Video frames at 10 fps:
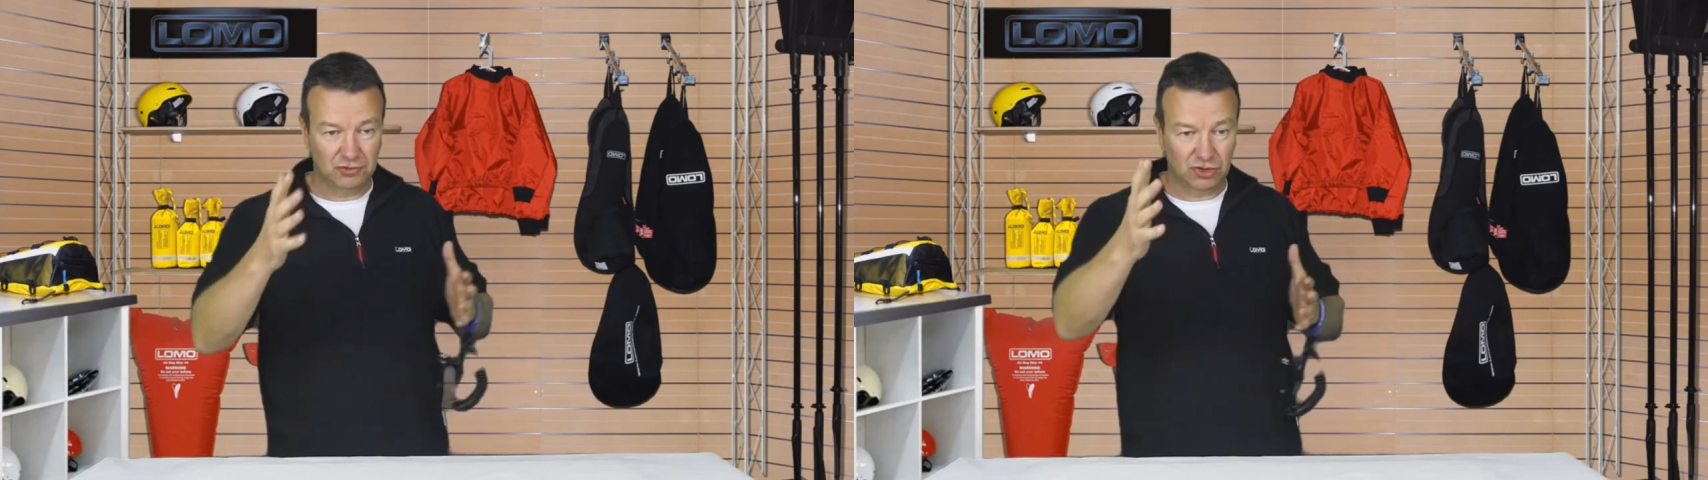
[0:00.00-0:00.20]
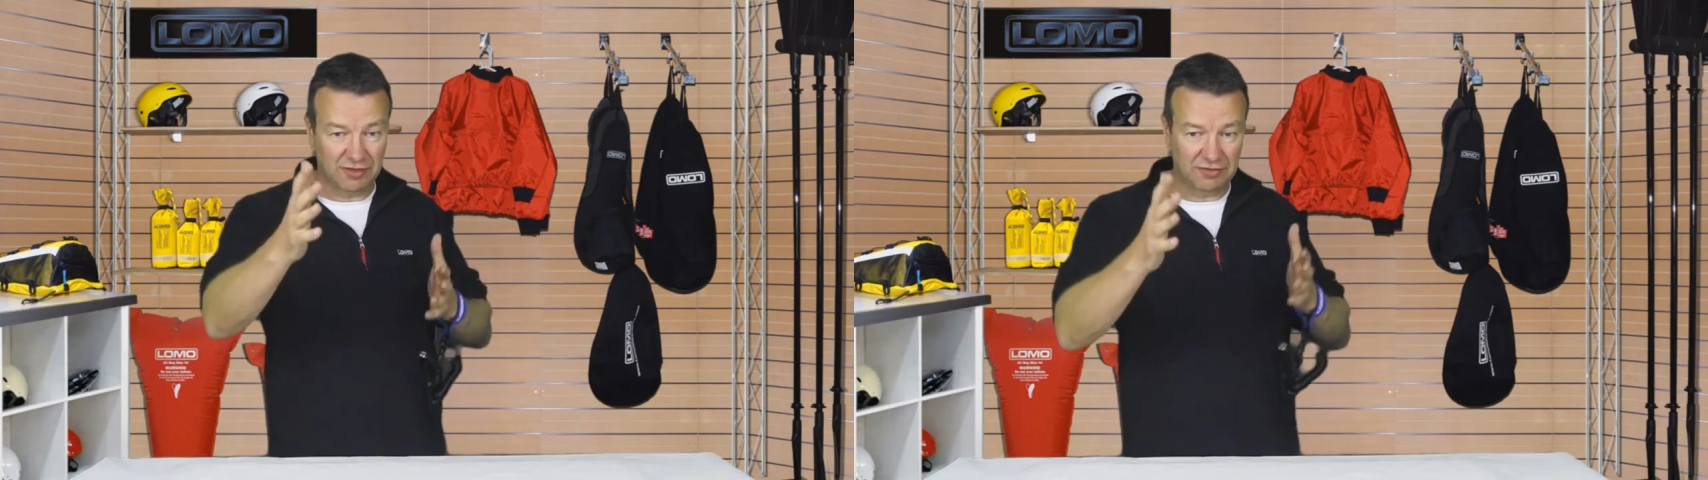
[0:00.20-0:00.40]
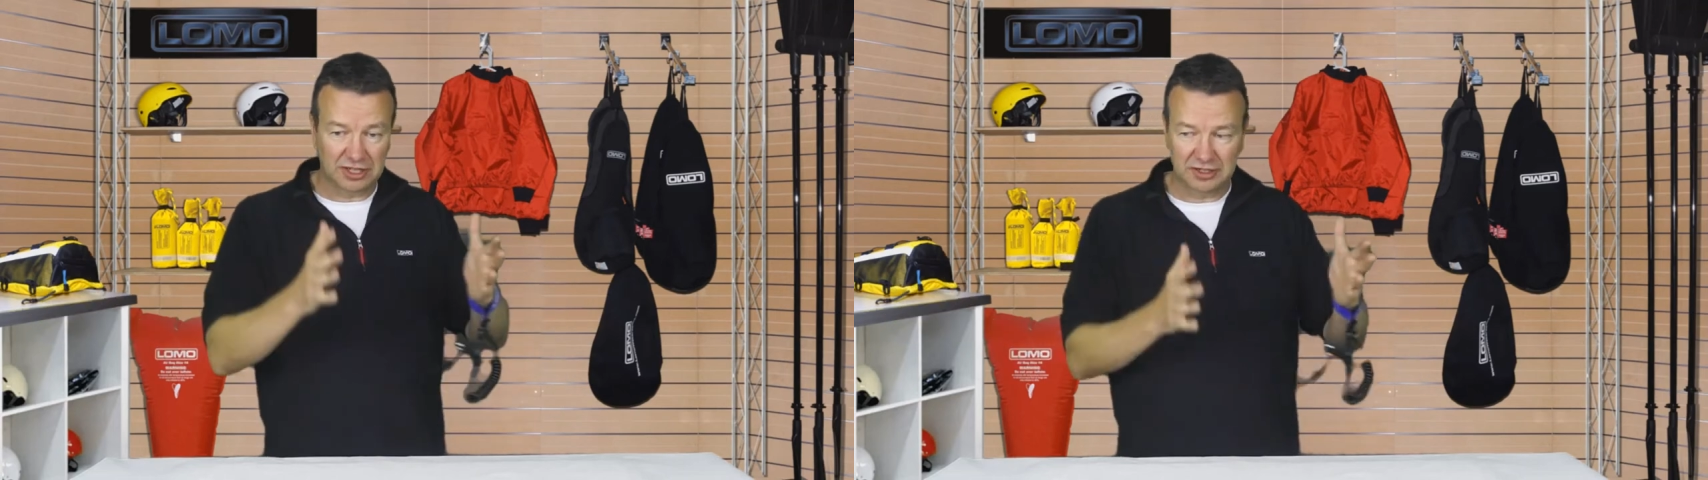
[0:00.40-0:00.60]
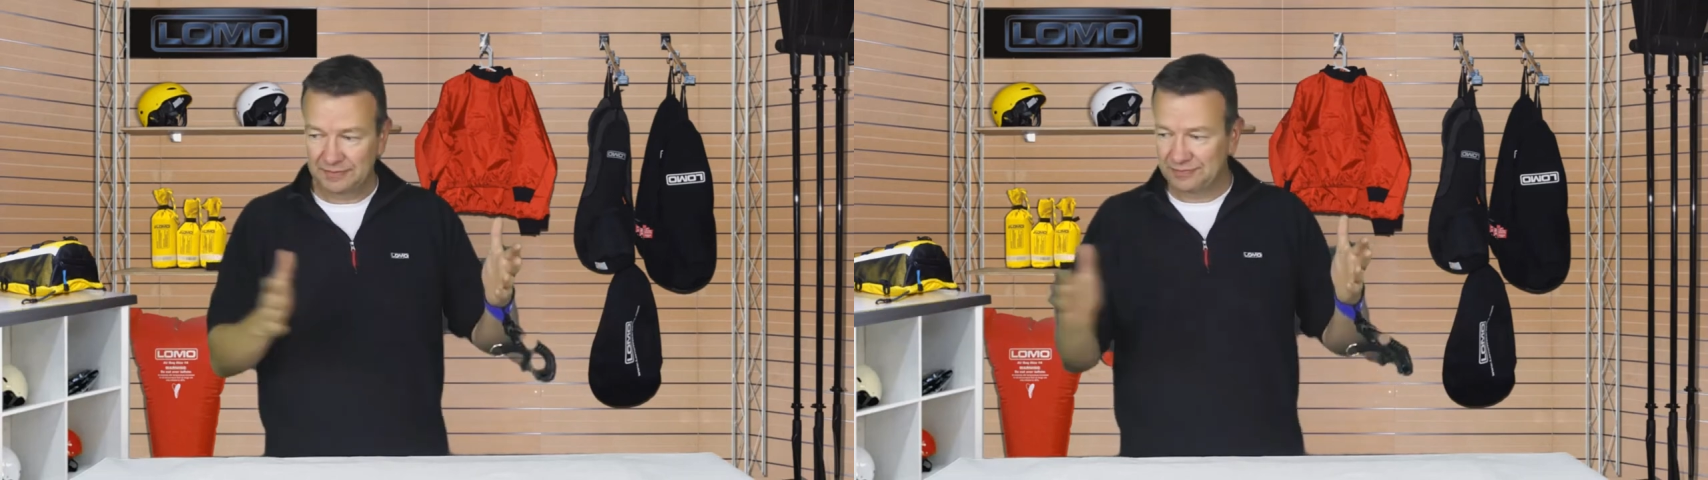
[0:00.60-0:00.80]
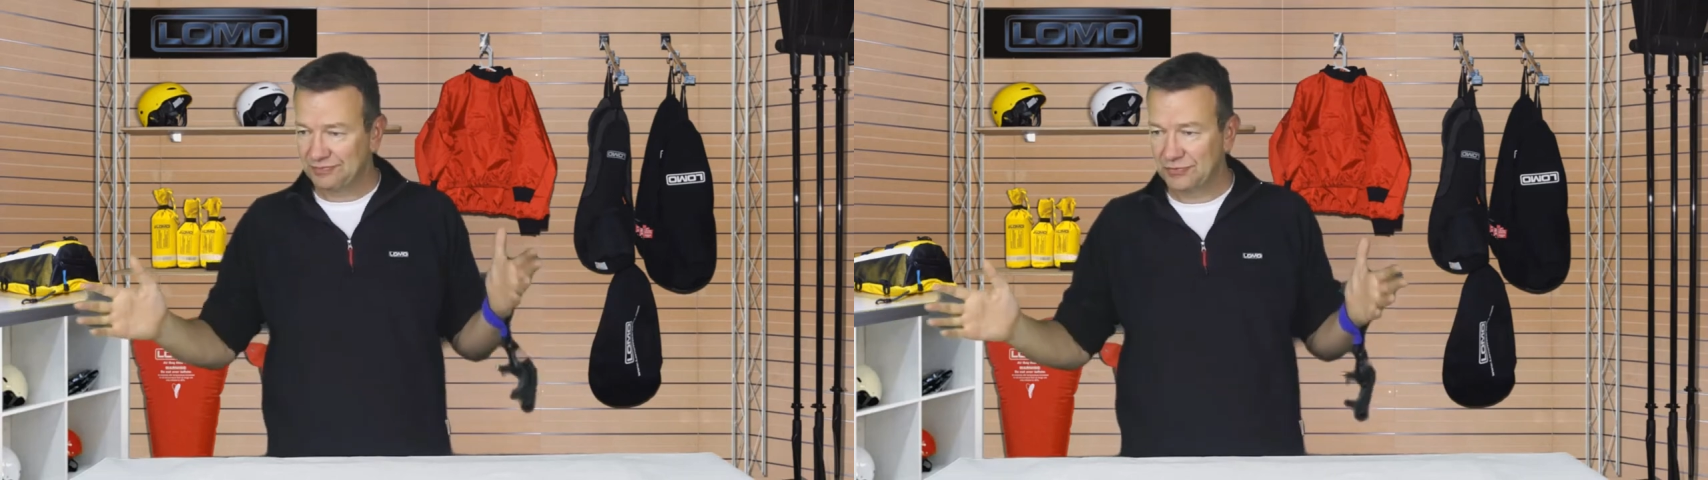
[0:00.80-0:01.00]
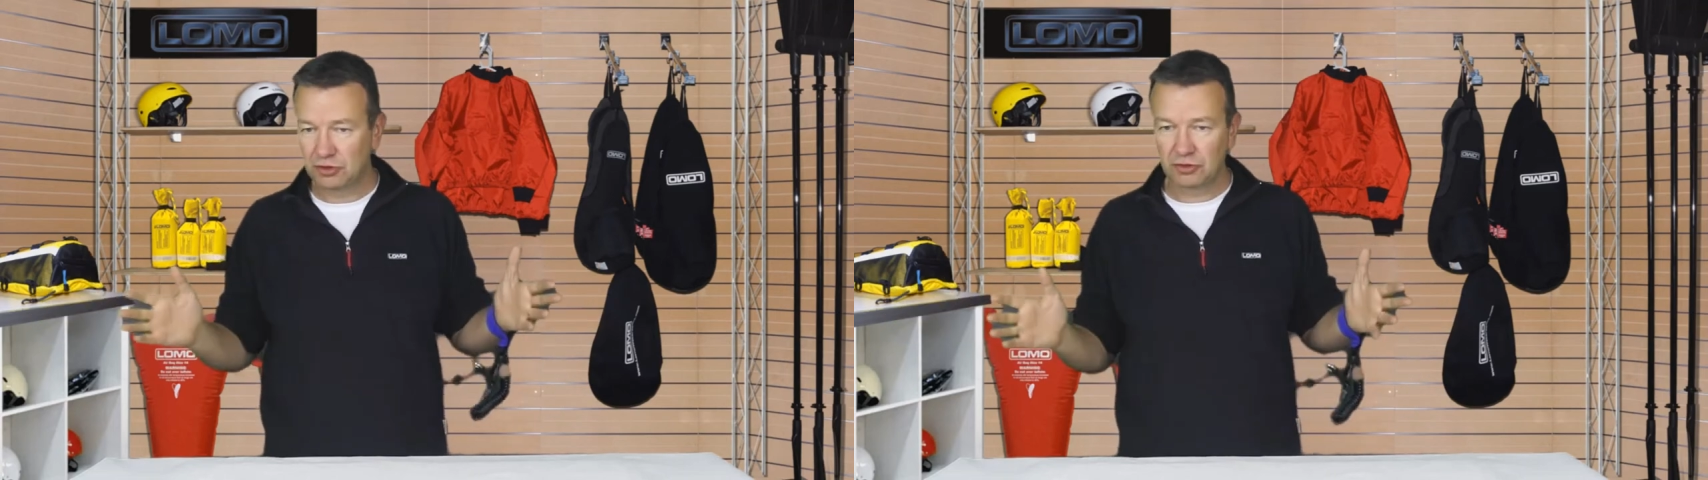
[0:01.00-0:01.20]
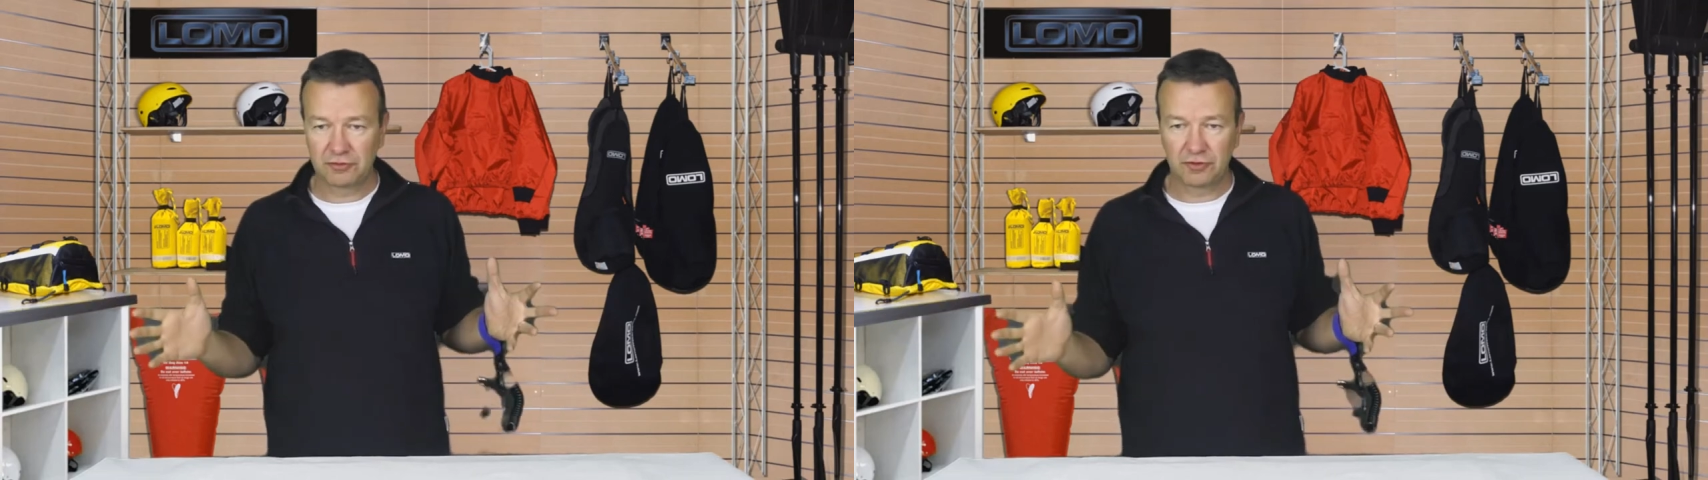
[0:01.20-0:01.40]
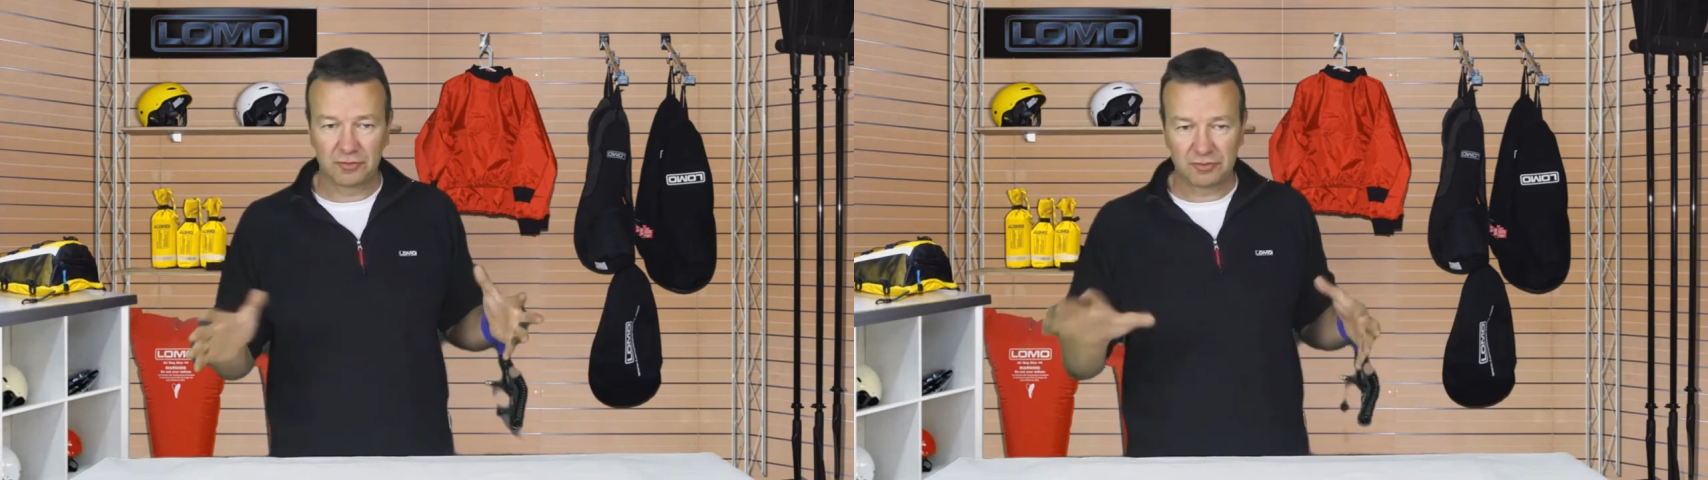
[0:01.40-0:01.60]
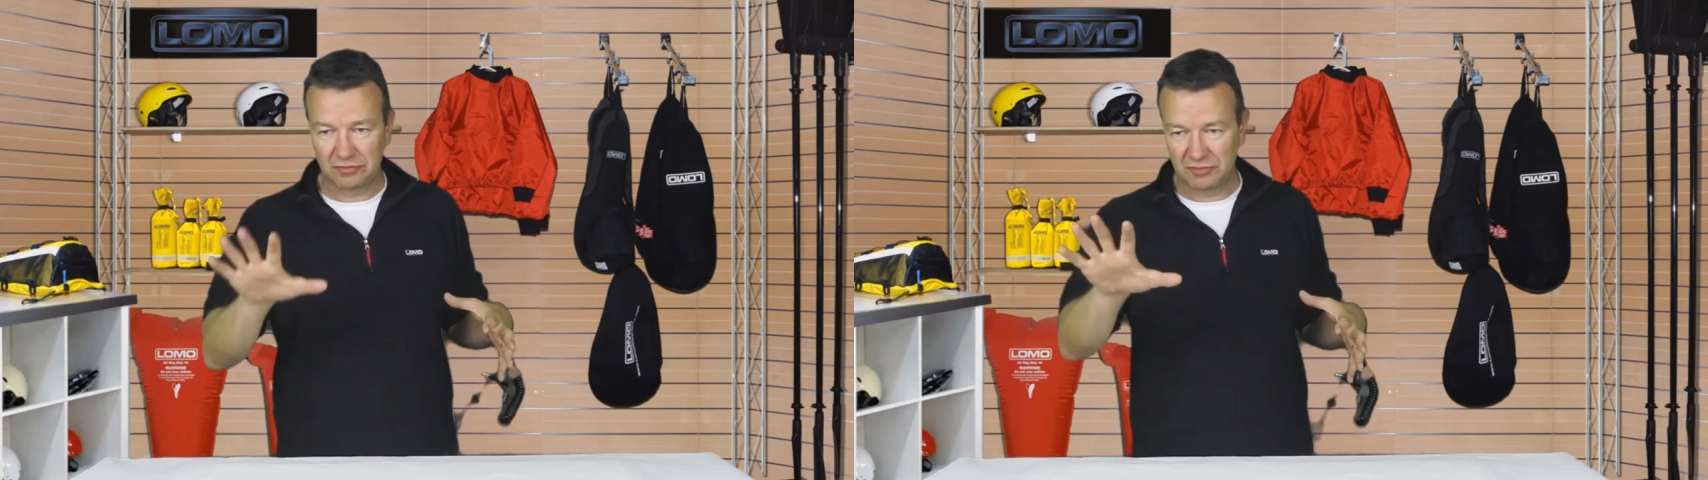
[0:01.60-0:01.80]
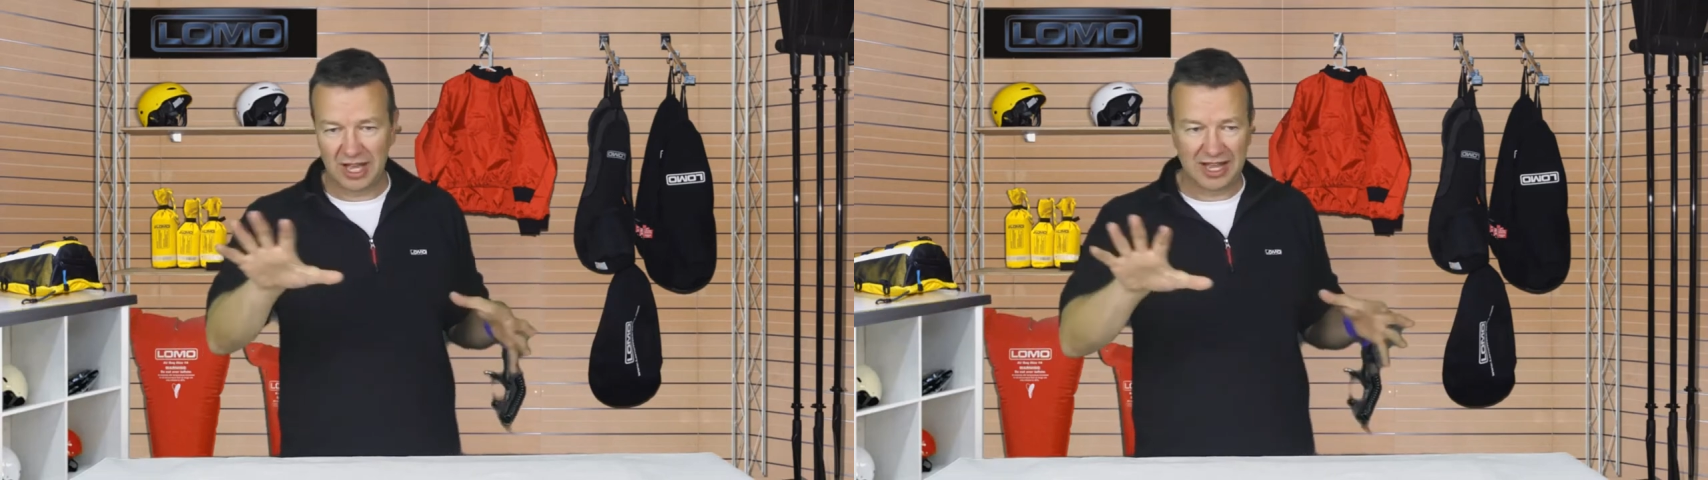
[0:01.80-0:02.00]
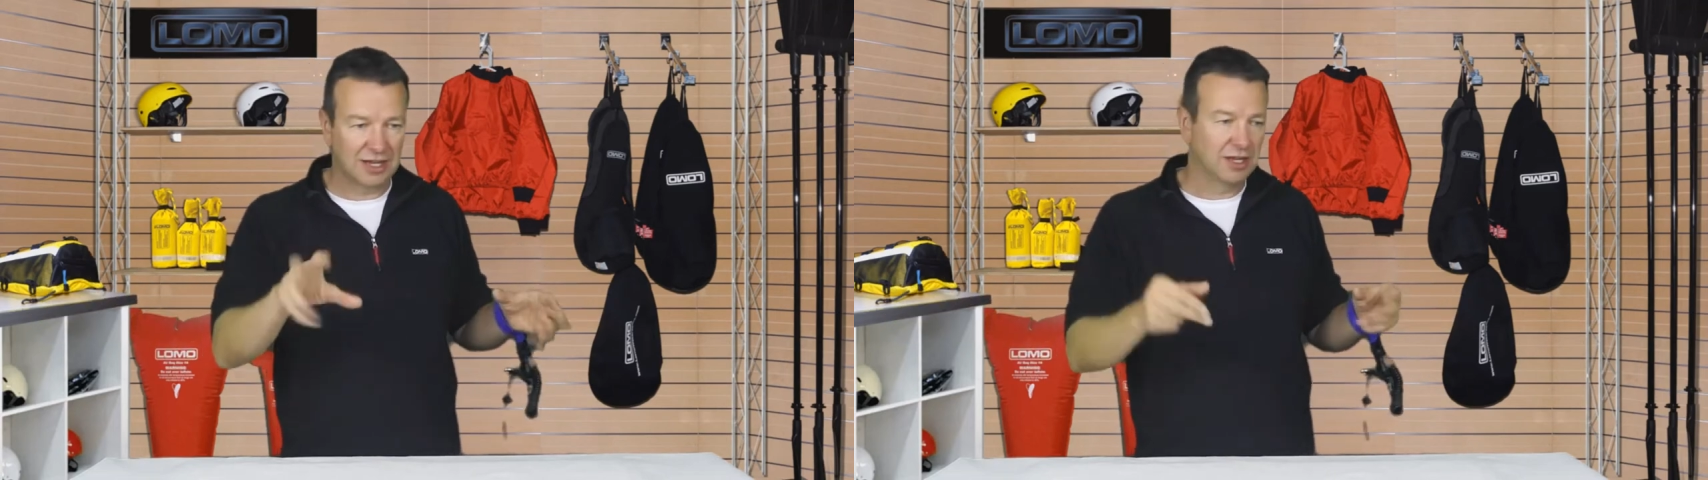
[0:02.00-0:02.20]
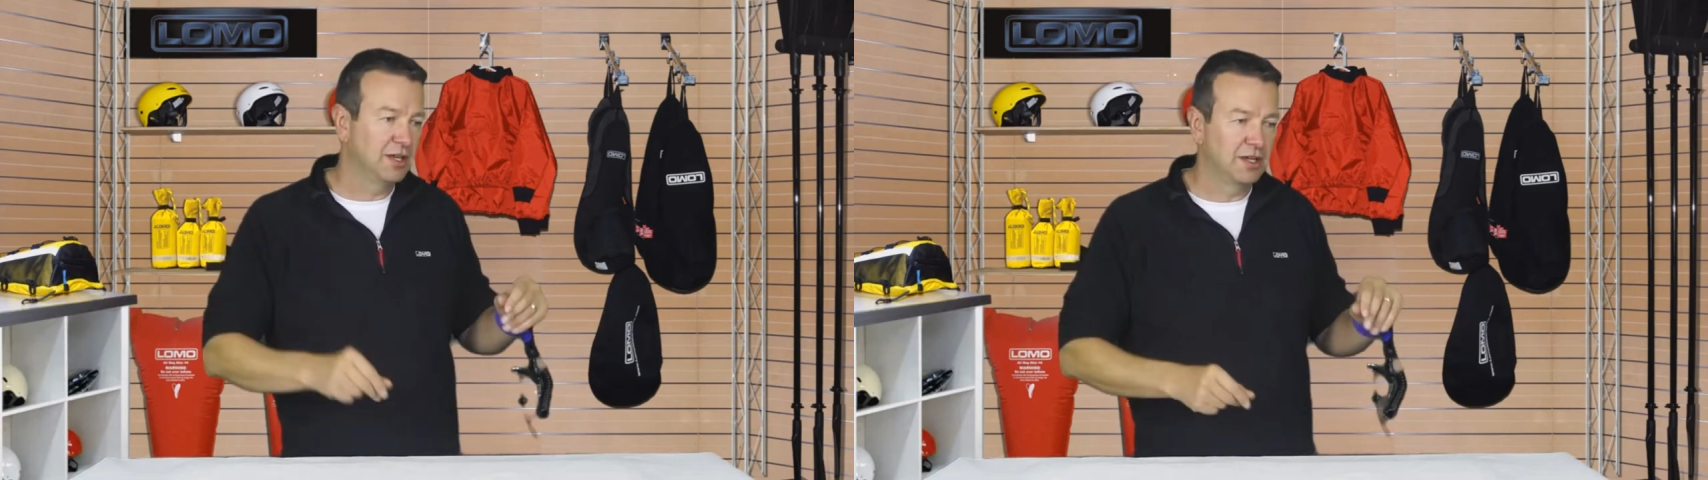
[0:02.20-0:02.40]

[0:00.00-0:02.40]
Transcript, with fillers: travelling to and from a